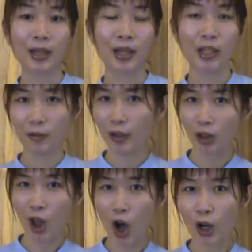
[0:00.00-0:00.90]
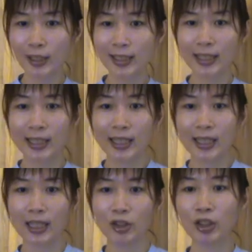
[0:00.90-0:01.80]
If you are lost,
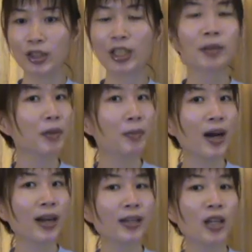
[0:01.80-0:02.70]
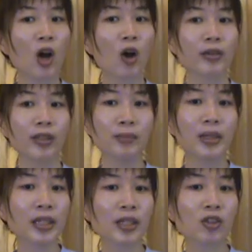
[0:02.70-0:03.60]
just keep in mind on the
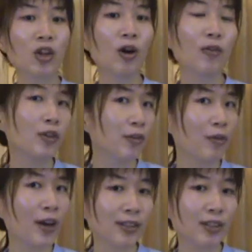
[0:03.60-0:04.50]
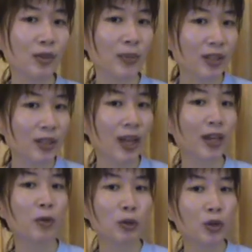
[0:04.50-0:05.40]
meanings of the phrases per se
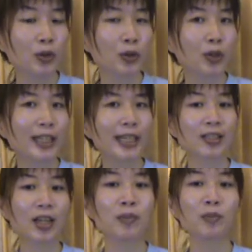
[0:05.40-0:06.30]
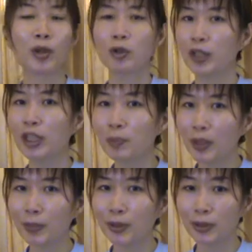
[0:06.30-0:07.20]
will do. Next time when you hear
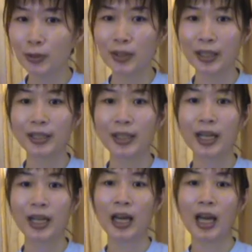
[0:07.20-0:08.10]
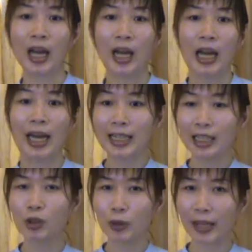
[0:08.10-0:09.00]
people using, at
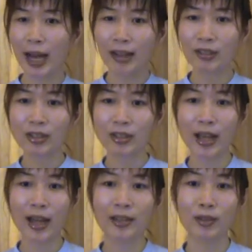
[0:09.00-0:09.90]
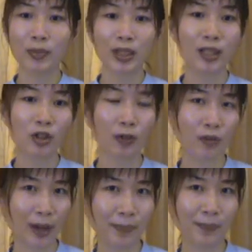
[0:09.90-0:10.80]
least you can understand the meanings of
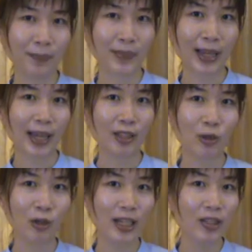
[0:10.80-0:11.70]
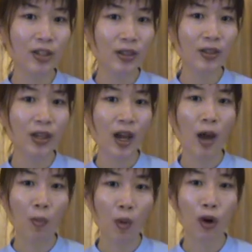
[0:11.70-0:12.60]
them. As you listen
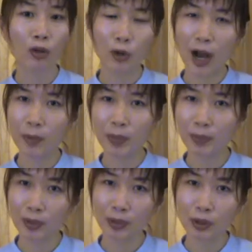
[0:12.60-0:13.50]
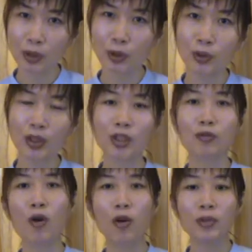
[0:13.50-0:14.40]
more to how people use
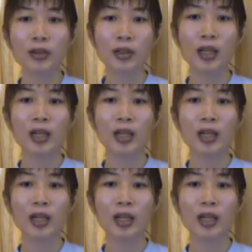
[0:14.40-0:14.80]
them